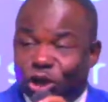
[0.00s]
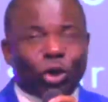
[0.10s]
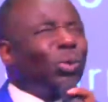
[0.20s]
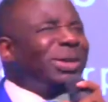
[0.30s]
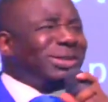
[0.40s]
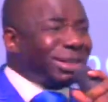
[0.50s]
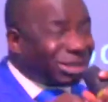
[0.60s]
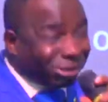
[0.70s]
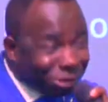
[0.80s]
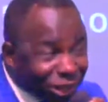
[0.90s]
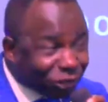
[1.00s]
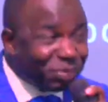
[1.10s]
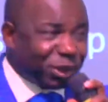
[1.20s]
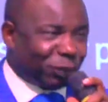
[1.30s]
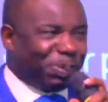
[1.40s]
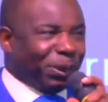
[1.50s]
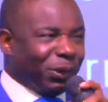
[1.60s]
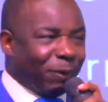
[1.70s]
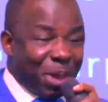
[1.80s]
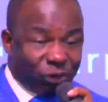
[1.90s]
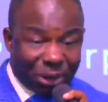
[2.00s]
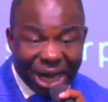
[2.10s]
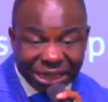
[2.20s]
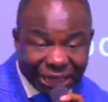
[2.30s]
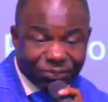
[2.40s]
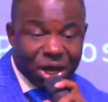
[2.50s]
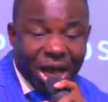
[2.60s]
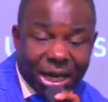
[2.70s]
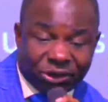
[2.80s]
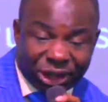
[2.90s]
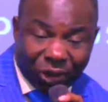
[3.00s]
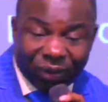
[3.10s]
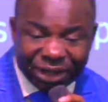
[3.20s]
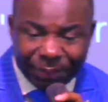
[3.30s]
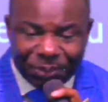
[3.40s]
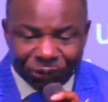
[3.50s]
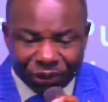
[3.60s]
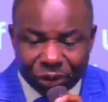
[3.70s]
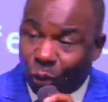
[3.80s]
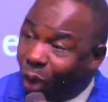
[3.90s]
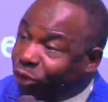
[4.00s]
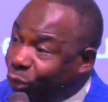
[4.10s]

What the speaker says: during this Christmas period. As we enter into the holiday period, what